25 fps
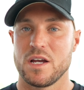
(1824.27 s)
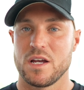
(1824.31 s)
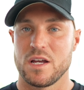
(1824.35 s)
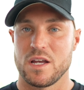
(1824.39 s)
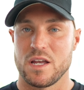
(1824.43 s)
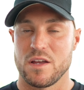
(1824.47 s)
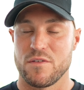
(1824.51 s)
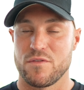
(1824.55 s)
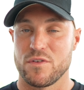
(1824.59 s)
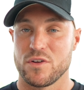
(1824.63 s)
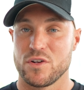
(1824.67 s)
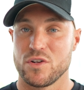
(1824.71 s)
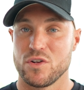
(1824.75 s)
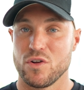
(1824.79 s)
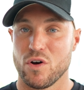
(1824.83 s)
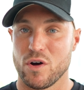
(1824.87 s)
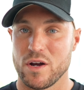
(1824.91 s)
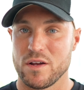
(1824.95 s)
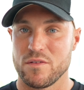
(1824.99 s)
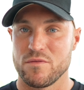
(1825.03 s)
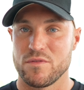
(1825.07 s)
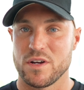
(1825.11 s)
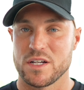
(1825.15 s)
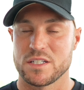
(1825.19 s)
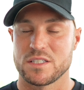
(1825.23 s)
If you're not
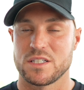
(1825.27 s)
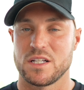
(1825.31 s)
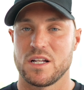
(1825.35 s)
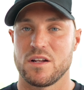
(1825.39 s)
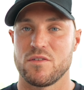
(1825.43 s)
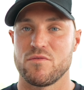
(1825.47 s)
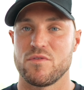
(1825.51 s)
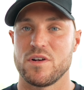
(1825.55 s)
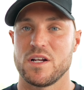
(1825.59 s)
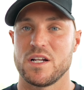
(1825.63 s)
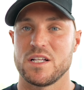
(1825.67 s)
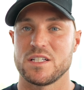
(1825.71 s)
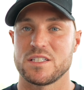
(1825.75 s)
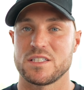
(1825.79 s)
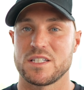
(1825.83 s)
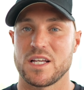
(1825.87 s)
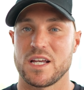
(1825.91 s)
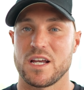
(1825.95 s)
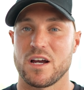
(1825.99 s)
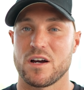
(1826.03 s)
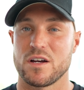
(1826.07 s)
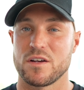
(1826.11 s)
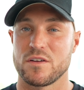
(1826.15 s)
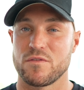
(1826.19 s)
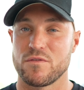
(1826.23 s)
investing in real estate,
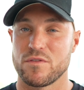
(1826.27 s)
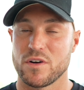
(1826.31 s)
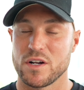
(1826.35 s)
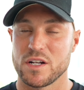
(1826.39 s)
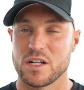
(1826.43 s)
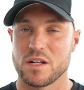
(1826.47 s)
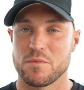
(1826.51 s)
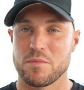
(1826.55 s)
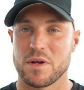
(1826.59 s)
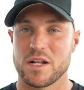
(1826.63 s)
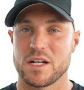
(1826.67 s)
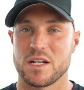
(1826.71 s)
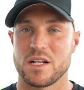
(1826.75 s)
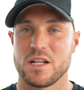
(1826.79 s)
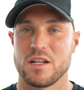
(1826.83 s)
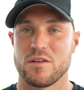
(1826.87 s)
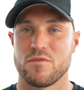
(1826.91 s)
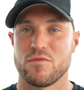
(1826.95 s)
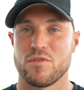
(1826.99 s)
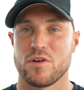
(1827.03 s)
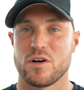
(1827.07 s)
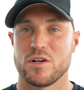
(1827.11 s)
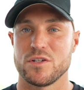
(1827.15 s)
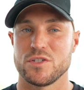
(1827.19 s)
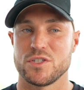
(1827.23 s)
I fundamentally
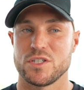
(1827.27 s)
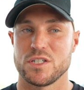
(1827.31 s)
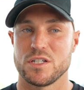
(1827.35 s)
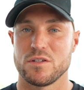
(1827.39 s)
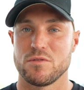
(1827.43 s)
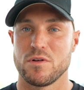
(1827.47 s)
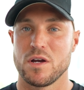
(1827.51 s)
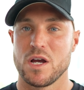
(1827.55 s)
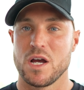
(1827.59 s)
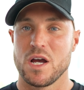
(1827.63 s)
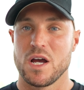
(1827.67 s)
advise you